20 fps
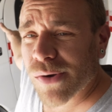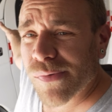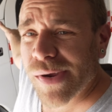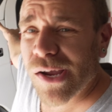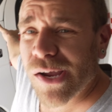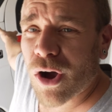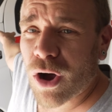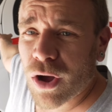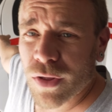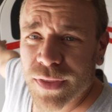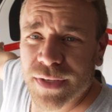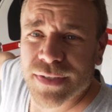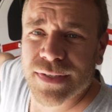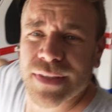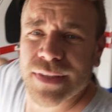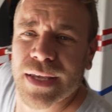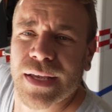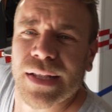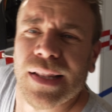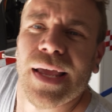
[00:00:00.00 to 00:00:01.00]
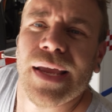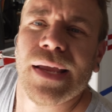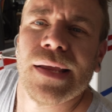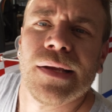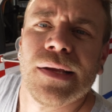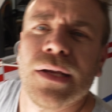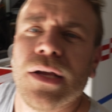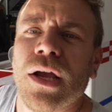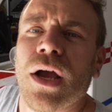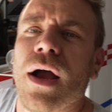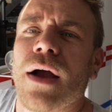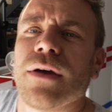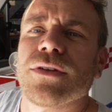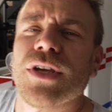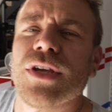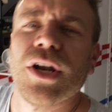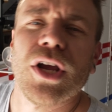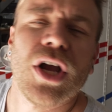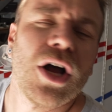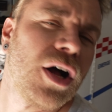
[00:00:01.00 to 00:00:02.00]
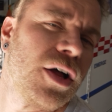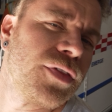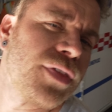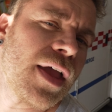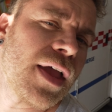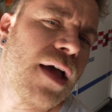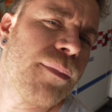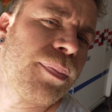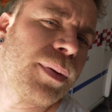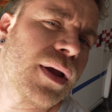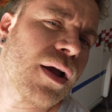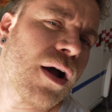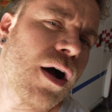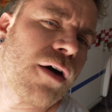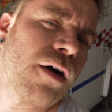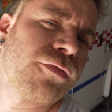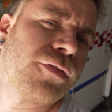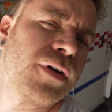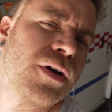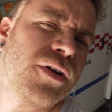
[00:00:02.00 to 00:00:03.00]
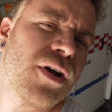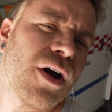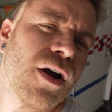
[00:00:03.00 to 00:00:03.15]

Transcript: do we call this thing? Like, I was gonna call it the Eppic Off-Road